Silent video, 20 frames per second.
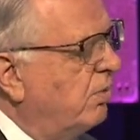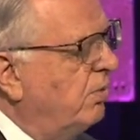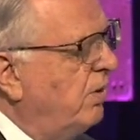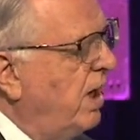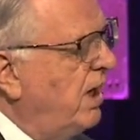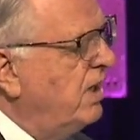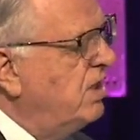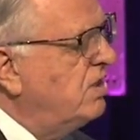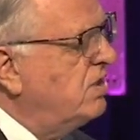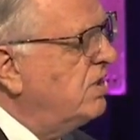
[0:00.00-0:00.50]

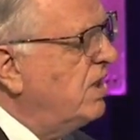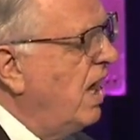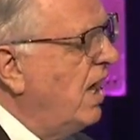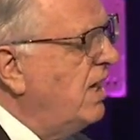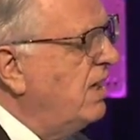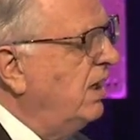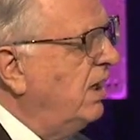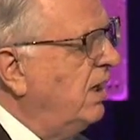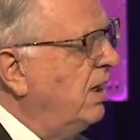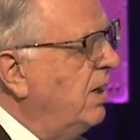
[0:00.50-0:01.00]
already
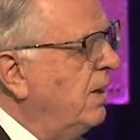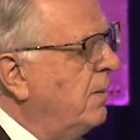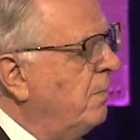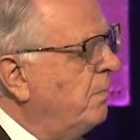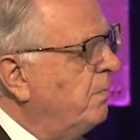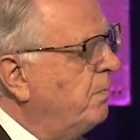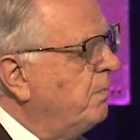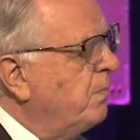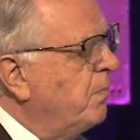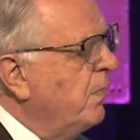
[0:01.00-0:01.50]
shining.
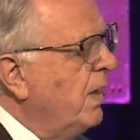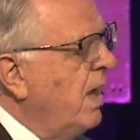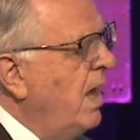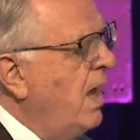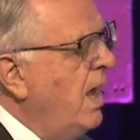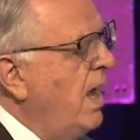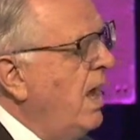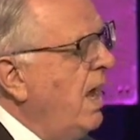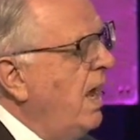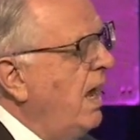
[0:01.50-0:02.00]

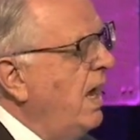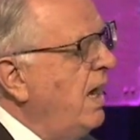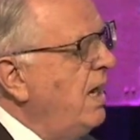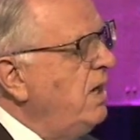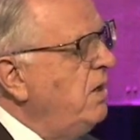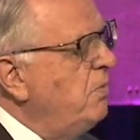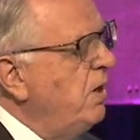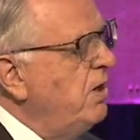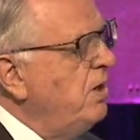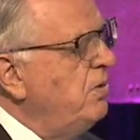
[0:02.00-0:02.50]

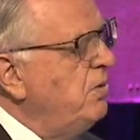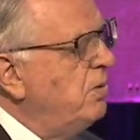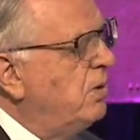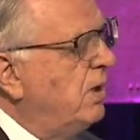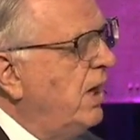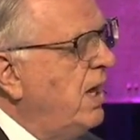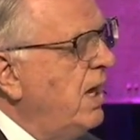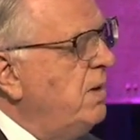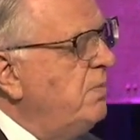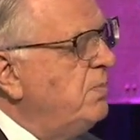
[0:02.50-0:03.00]
Anyone who
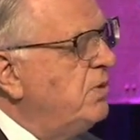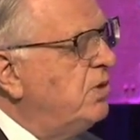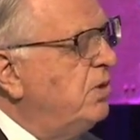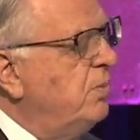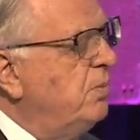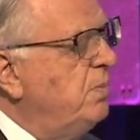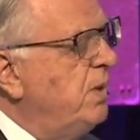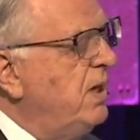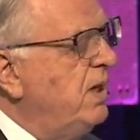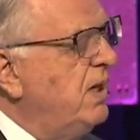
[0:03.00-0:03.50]
claims
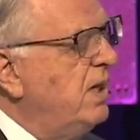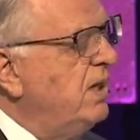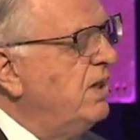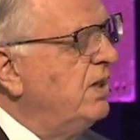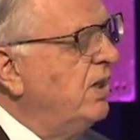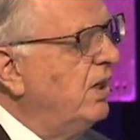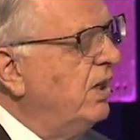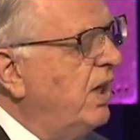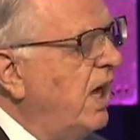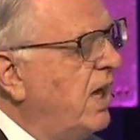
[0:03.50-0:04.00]
to be
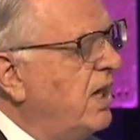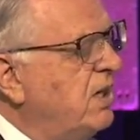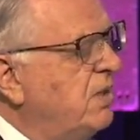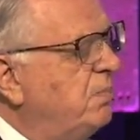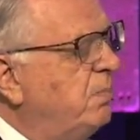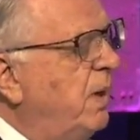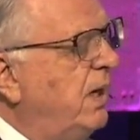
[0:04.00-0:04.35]
in the light